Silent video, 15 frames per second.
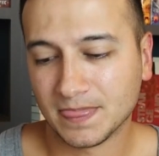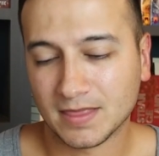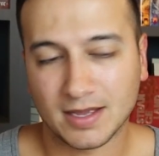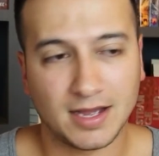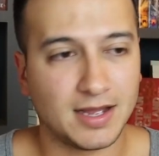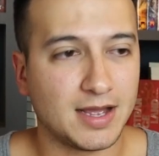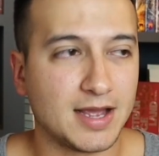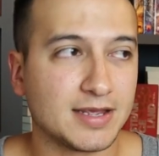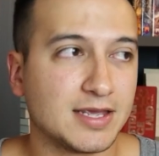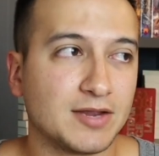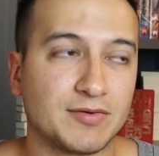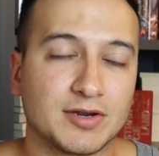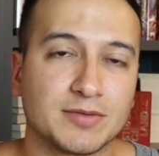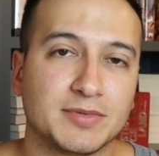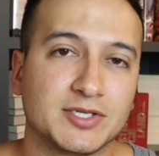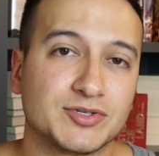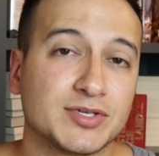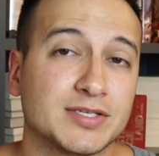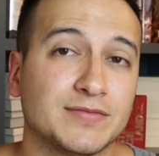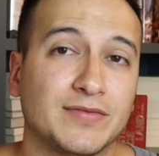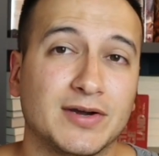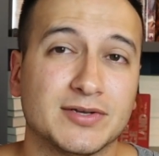I can't recommend
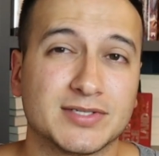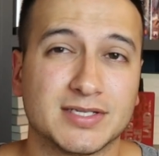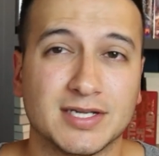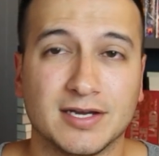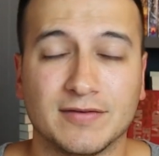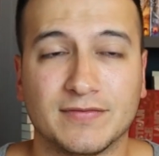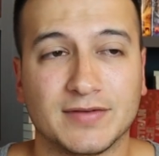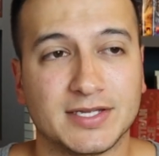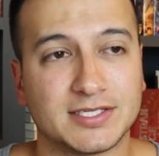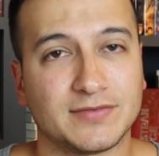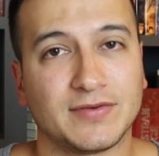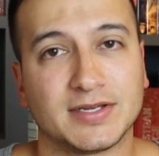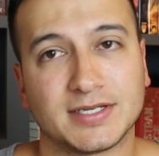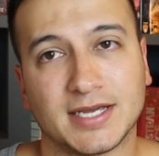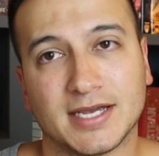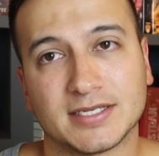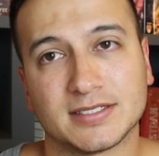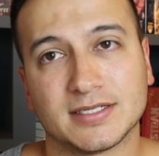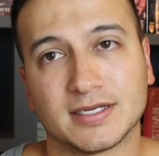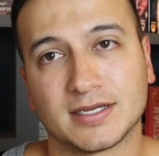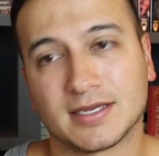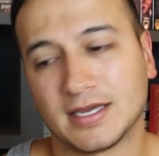Dresden Files enough. It's
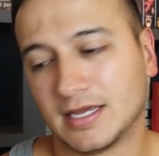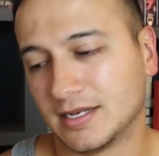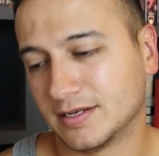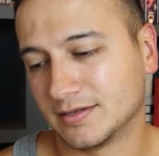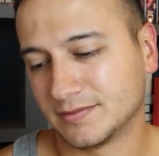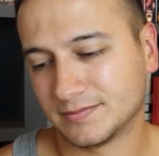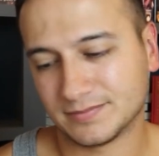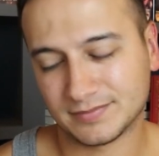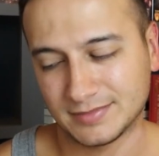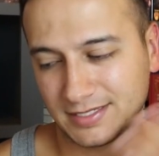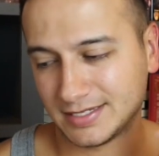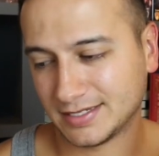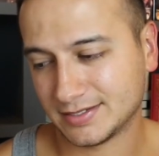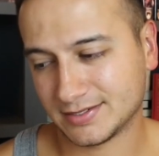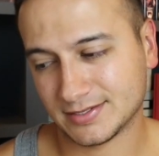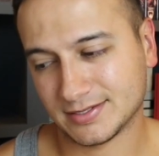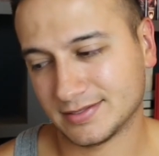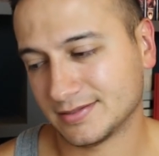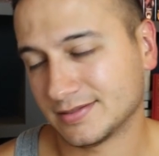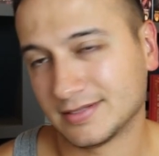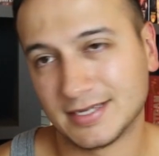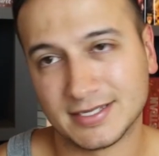fantastic, and it's
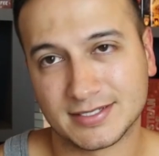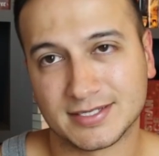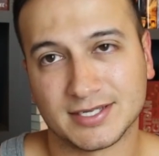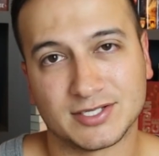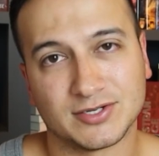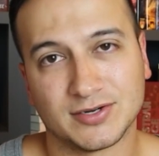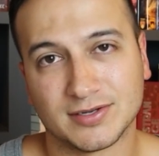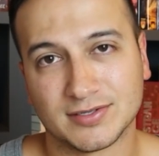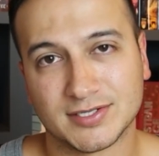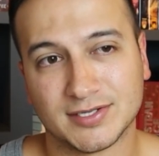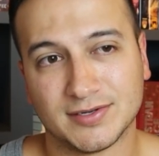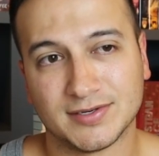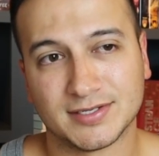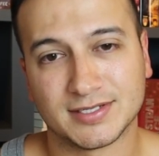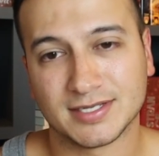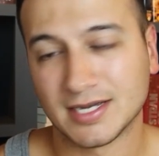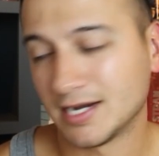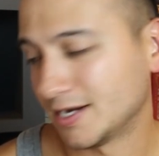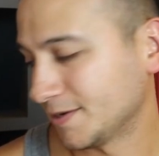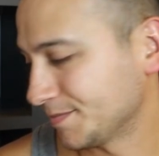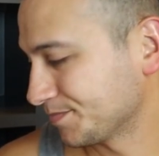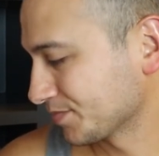such a good series.
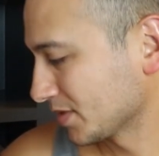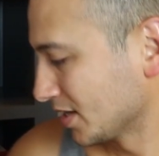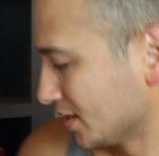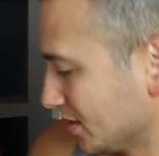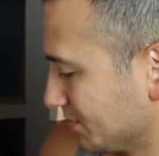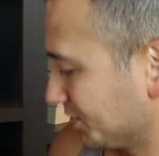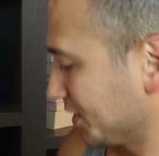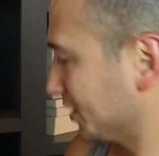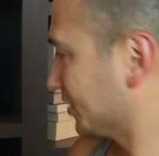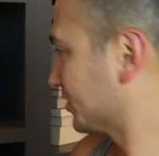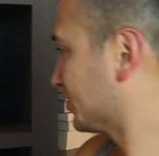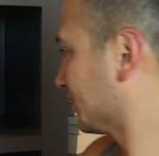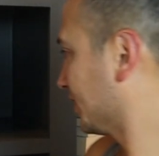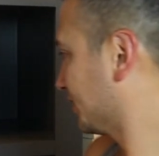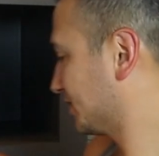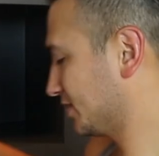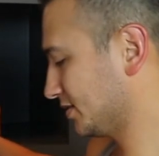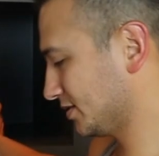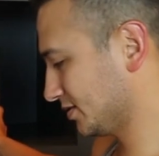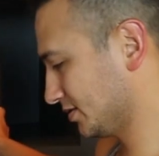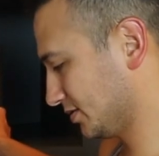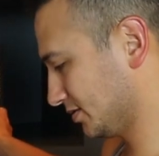But yeah, so
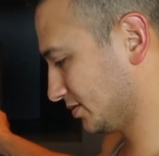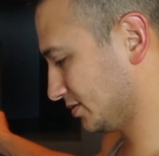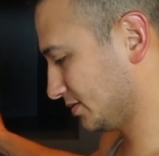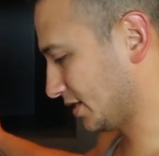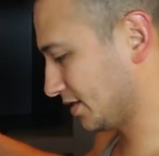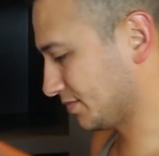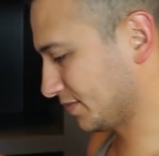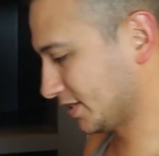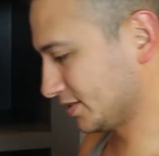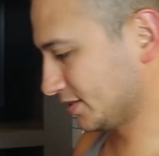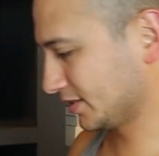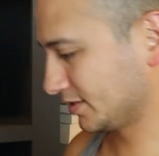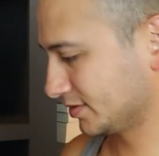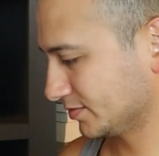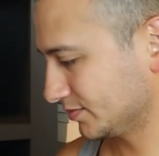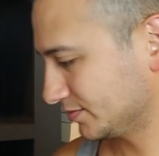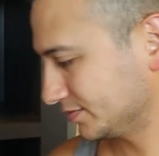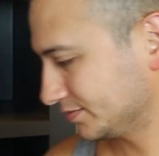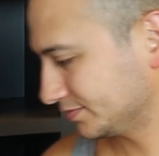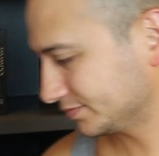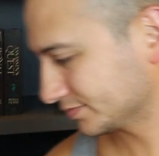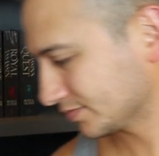that's one
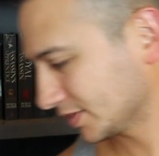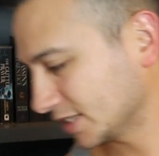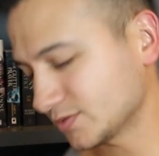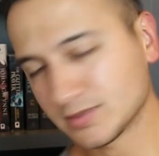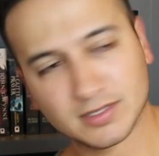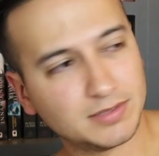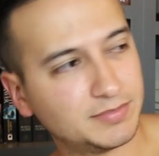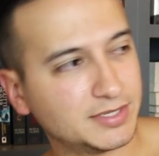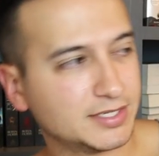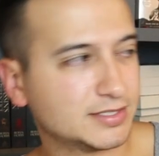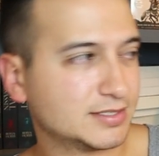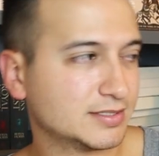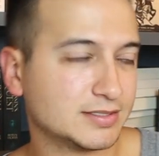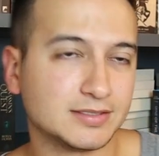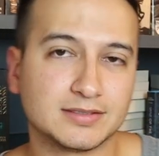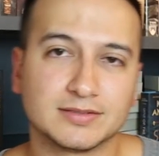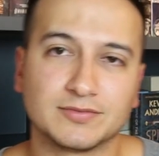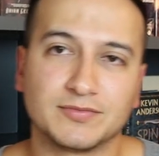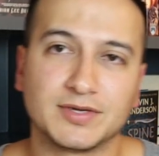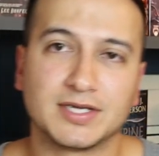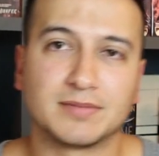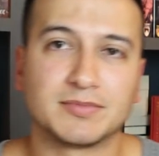of the biggest
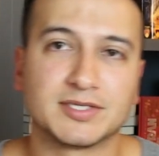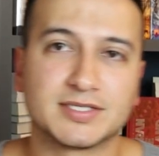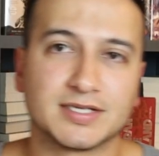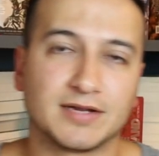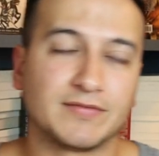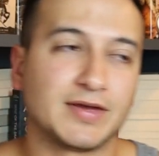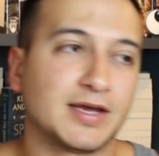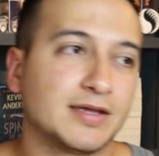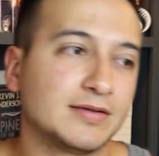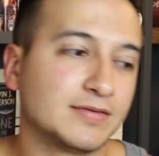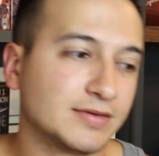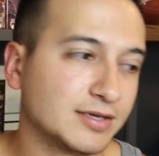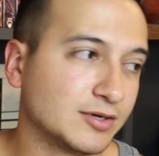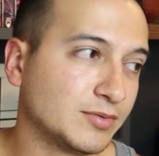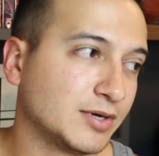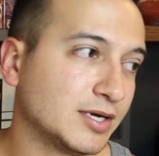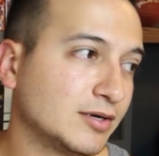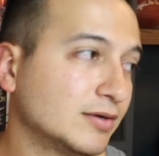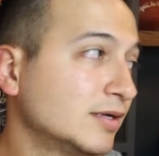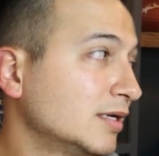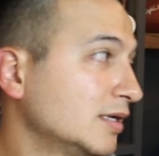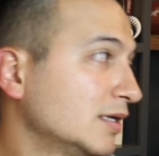reading months that I've had in a
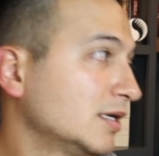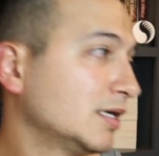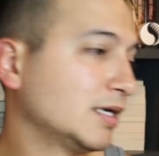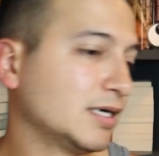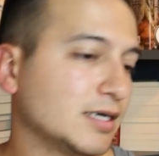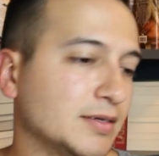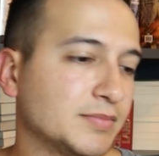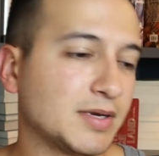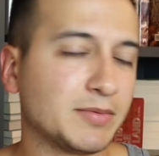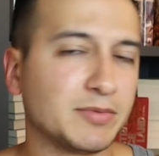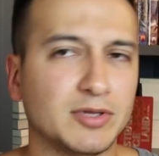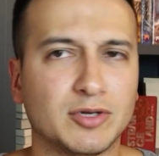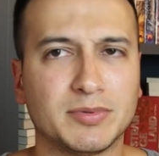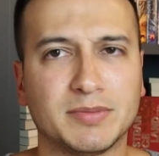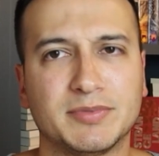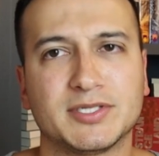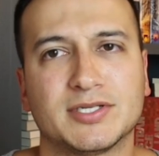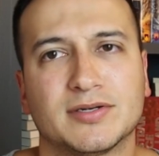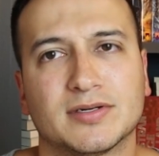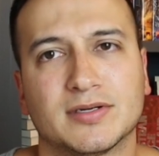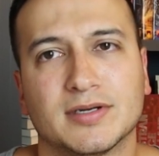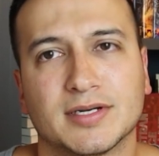while. I'm a little bit busier
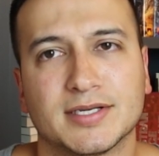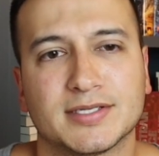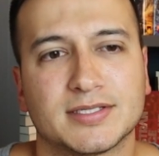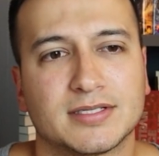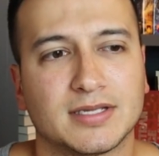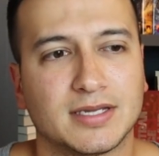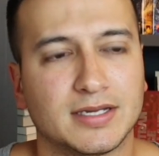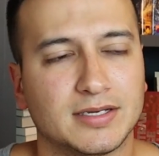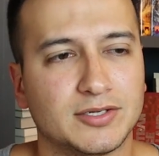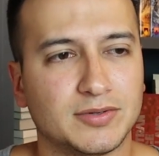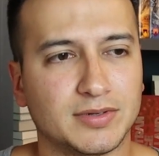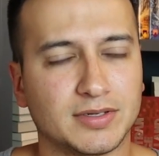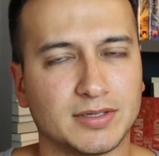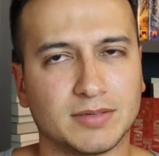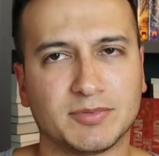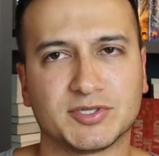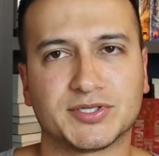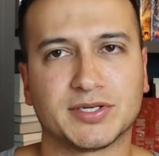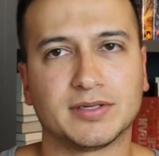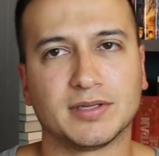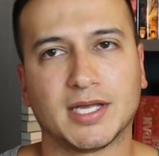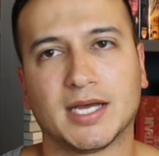in August and doing a bunch of
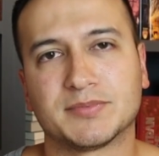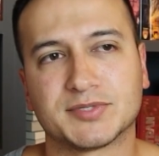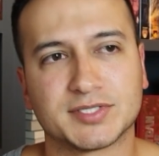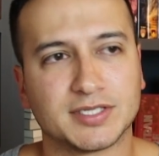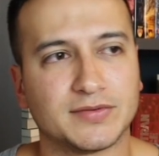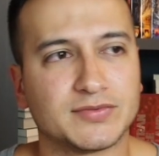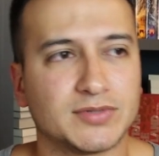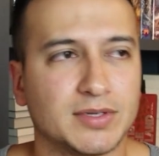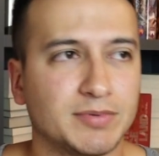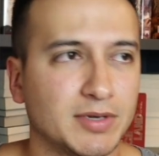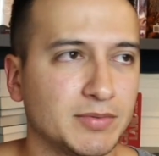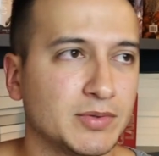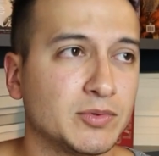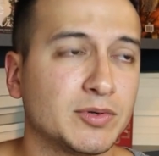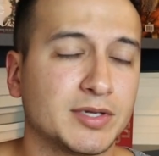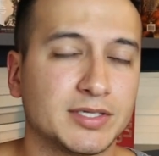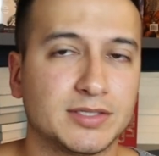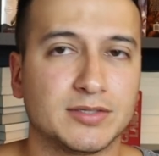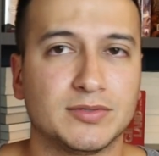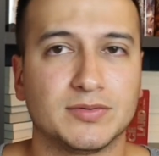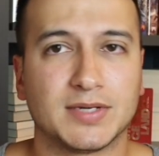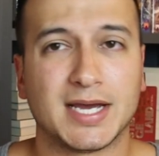collabs and stuff, so I probably won't get
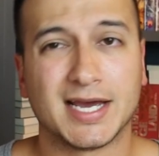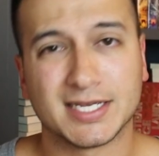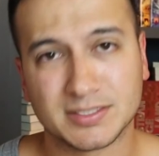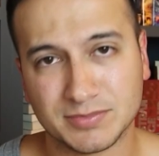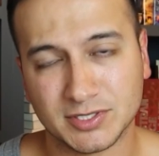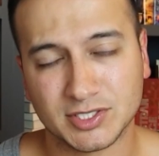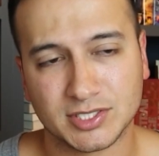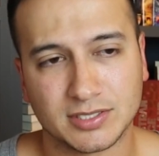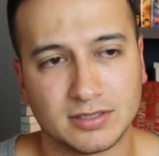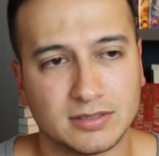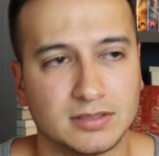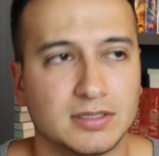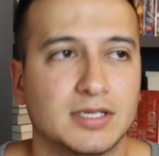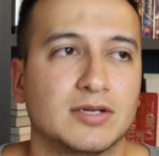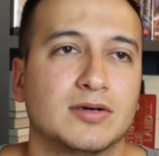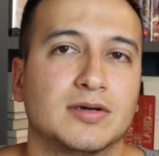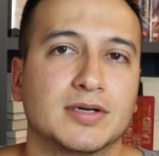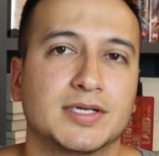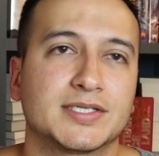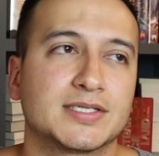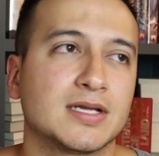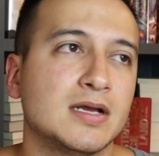to as much in
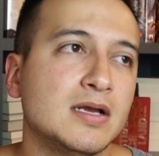August,